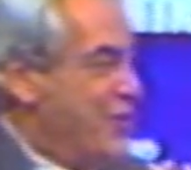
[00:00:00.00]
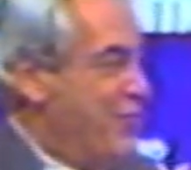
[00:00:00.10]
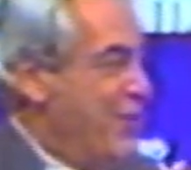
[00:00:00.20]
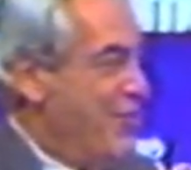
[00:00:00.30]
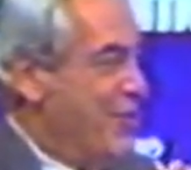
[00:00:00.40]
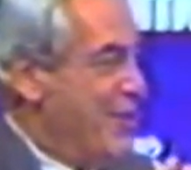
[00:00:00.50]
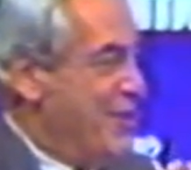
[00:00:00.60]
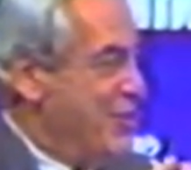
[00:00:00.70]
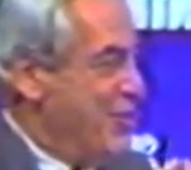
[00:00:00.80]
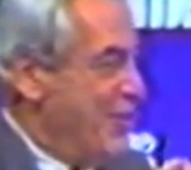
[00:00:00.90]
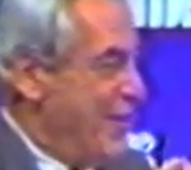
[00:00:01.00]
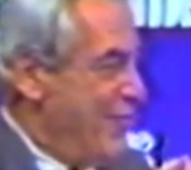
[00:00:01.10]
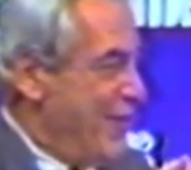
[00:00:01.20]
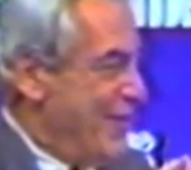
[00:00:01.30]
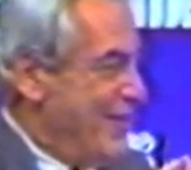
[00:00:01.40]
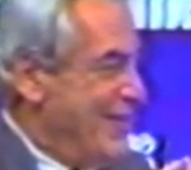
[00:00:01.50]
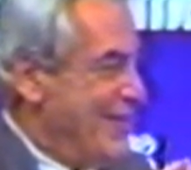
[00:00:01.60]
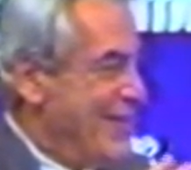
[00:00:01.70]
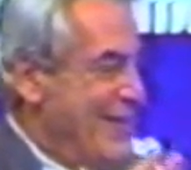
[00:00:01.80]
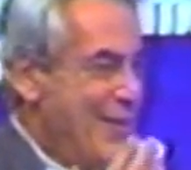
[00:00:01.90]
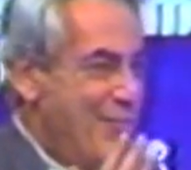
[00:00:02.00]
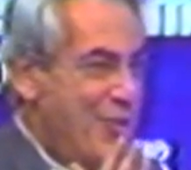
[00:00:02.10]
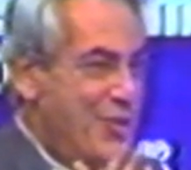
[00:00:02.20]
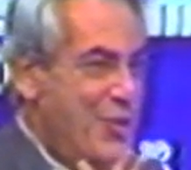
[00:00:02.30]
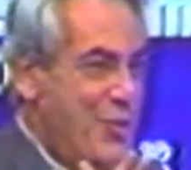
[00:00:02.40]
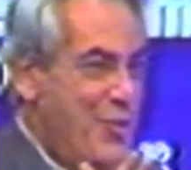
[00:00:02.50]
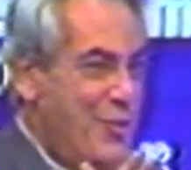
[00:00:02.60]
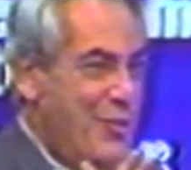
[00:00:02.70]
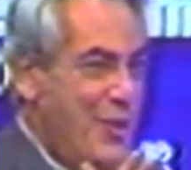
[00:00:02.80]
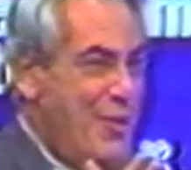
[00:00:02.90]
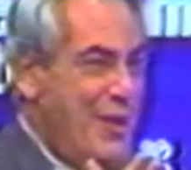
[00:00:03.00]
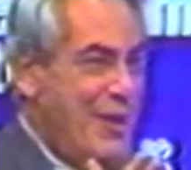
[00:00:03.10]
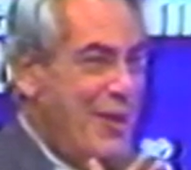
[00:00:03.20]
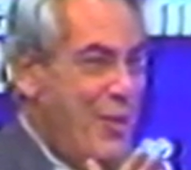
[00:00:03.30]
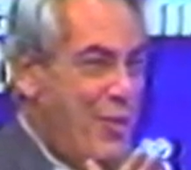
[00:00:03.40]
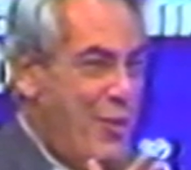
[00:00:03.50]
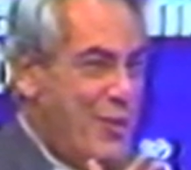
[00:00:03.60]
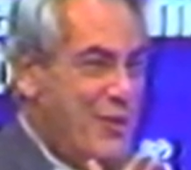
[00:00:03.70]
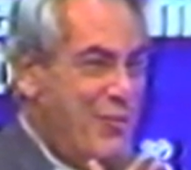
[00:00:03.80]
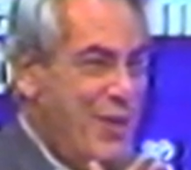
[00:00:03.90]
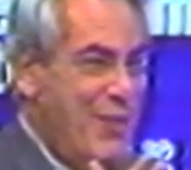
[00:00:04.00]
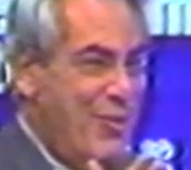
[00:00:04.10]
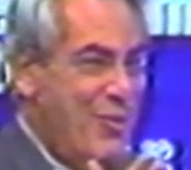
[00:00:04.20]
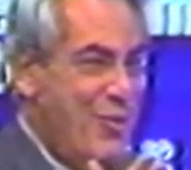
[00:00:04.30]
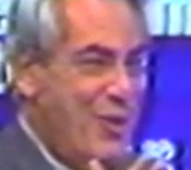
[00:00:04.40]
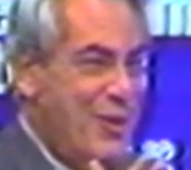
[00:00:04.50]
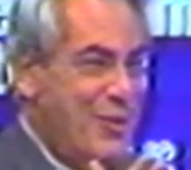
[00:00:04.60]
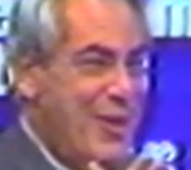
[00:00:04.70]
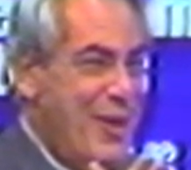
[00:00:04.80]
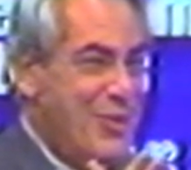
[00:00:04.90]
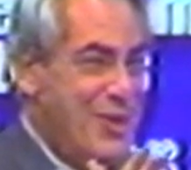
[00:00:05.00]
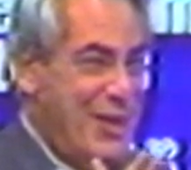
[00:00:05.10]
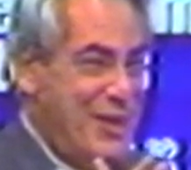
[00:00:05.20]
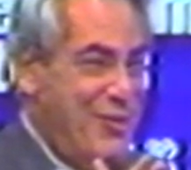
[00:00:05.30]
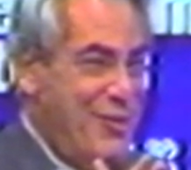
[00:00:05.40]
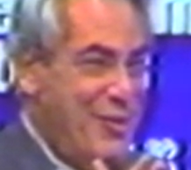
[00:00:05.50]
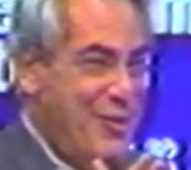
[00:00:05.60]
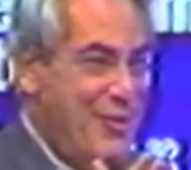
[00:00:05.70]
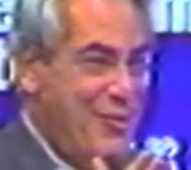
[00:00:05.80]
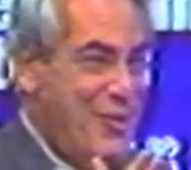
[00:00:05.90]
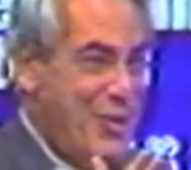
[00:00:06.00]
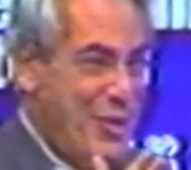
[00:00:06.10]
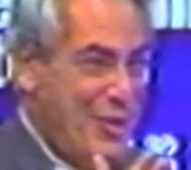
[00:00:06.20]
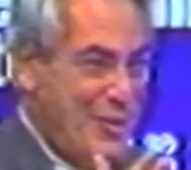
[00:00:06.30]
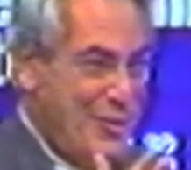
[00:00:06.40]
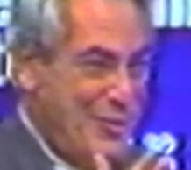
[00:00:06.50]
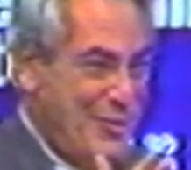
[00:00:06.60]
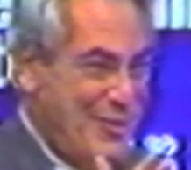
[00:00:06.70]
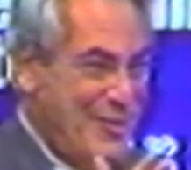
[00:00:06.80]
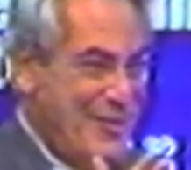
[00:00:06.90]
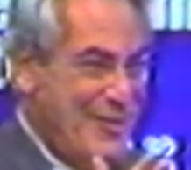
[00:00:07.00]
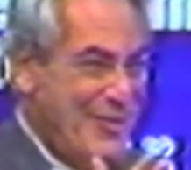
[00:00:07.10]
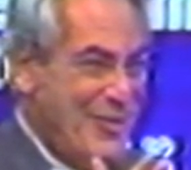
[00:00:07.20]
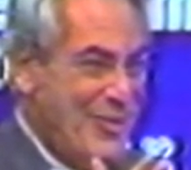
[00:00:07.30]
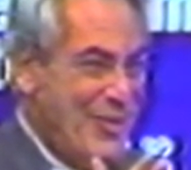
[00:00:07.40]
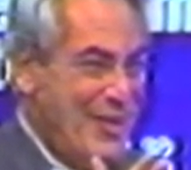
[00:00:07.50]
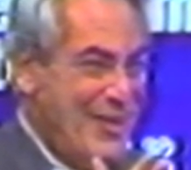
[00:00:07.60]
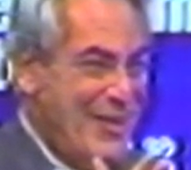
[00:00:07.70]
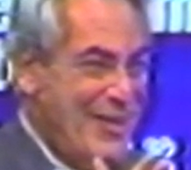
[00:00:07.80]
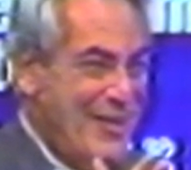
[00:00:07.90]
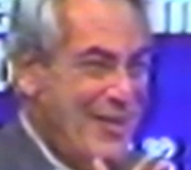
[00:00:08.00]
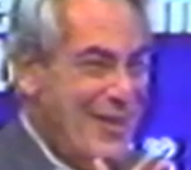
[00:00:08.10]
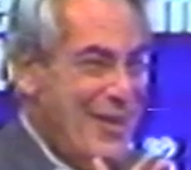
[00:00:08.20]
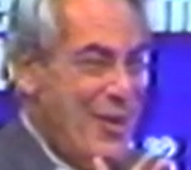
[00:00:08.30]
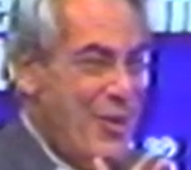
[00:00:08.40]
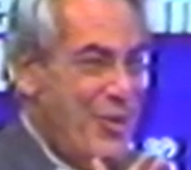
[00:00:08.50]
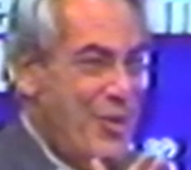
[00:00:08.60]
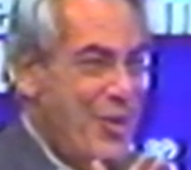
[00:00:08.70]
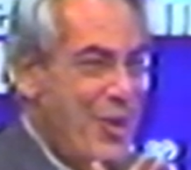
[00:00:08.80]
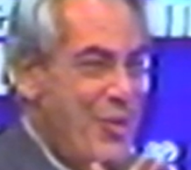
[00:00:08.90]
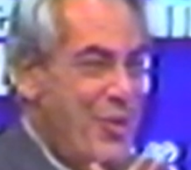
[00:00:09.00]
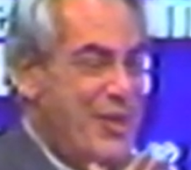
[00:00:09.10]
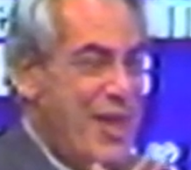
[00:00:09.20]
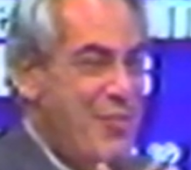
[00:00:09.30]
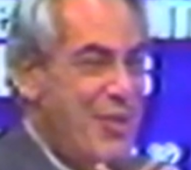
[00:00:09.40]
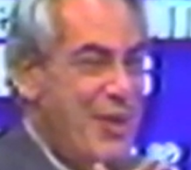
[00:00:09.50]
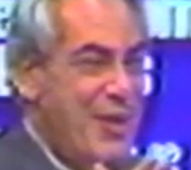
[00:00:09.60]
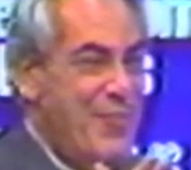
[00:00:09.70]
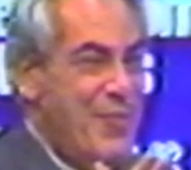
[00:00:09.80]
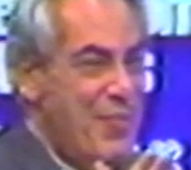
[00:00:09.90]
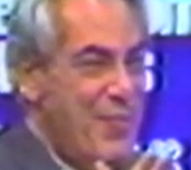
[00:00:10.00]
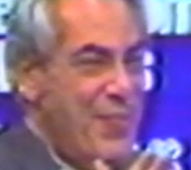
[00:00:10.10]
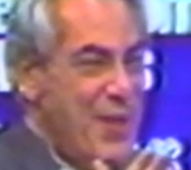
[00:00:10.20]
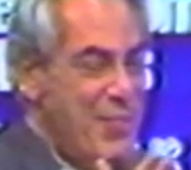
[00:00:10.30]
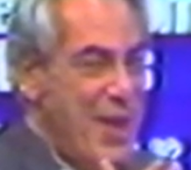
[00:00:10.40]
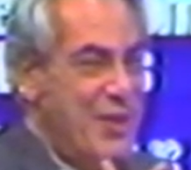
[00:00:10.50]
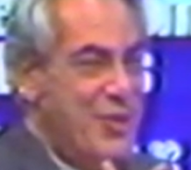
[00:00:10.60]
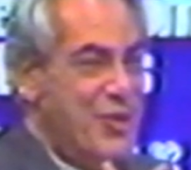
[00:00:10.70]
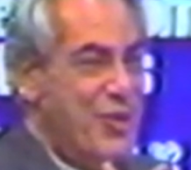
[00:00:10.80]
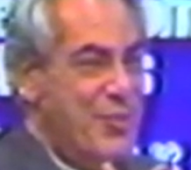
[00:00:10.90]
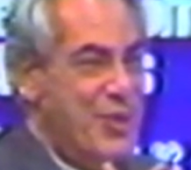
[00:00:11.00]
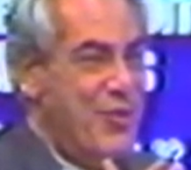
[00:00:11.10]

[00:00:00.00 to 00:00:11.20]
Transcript: of people that are still living, mm -hmm. but you're rethinking the thoughts of people who are now six foot under, right? Uh, you examine their manuscripts